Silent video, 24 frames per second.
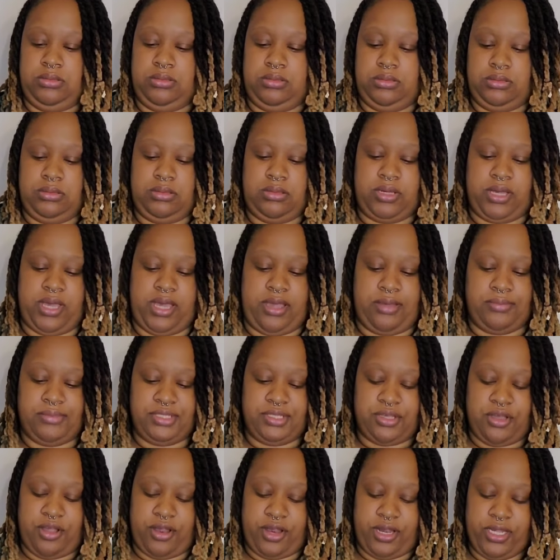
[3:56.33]
Okay, I'm
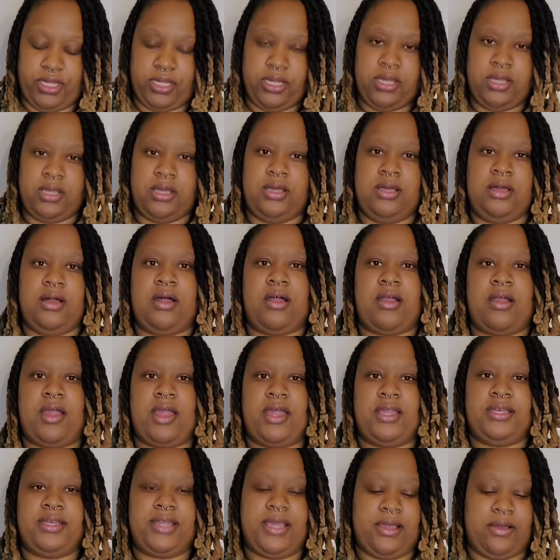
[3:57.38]
sorry.
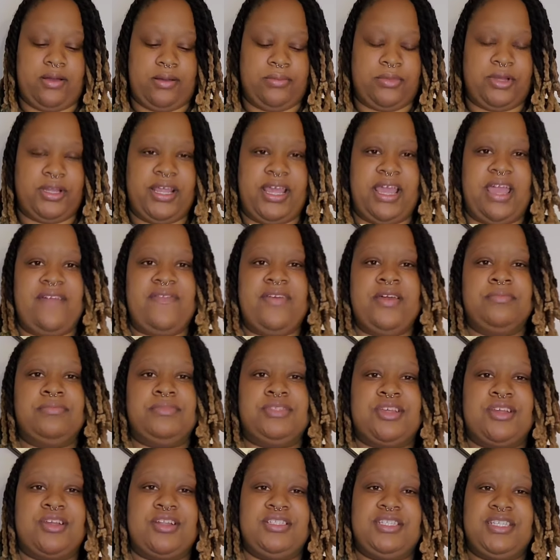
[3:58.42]
Alright, now I'm going to have him
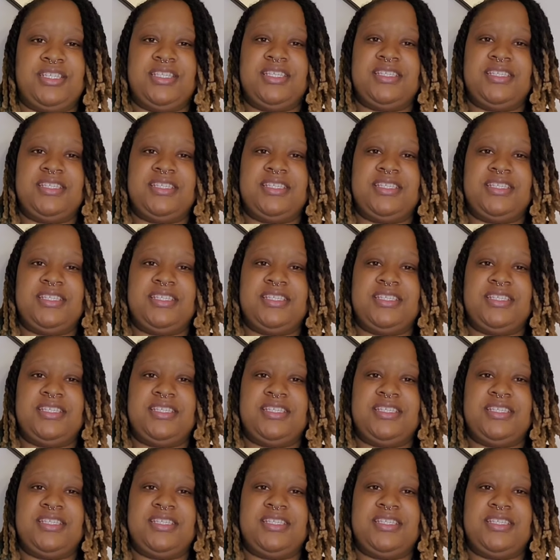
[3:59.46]
turn to the